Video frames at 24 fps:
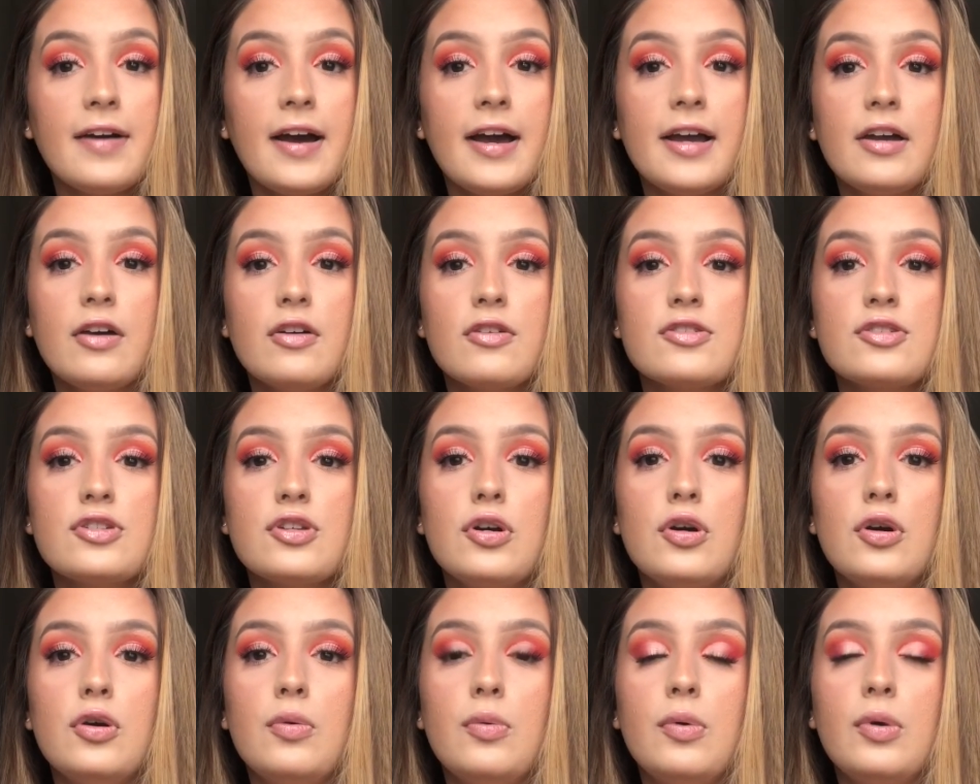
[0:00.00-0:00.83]
I
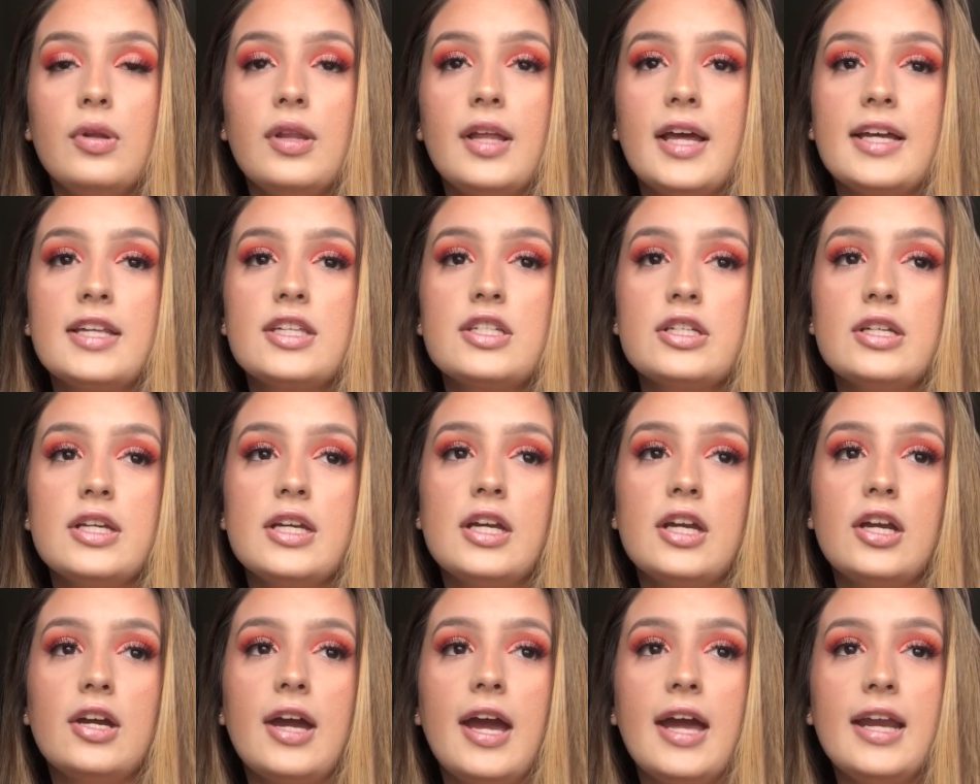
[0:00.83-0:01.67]
also would like to
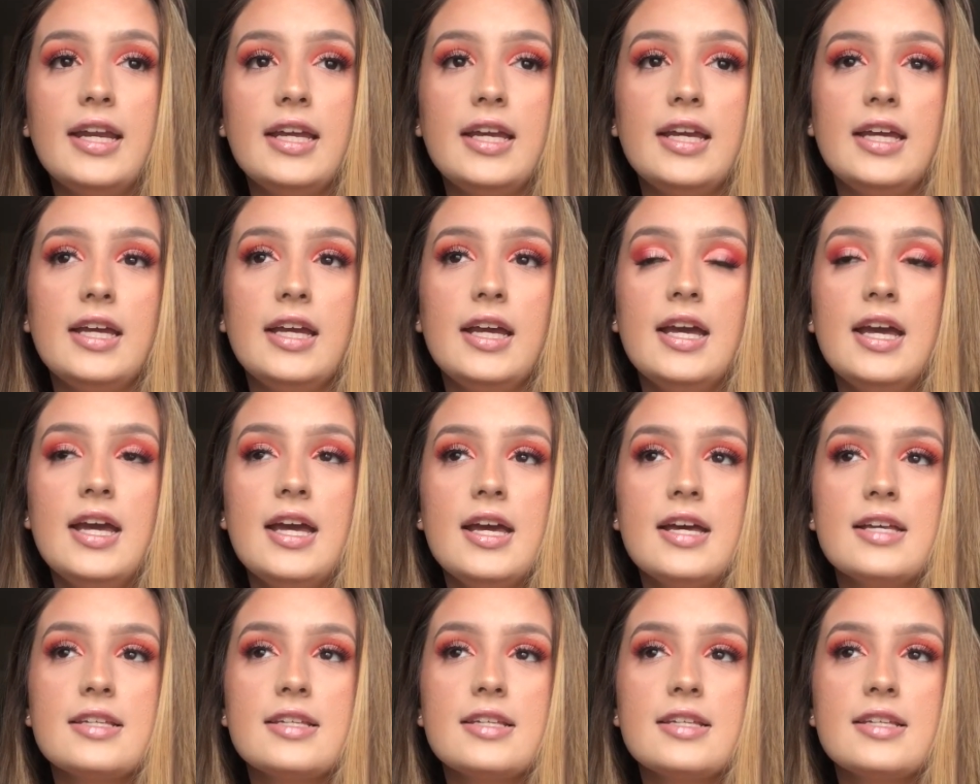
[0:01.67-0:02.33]
hear any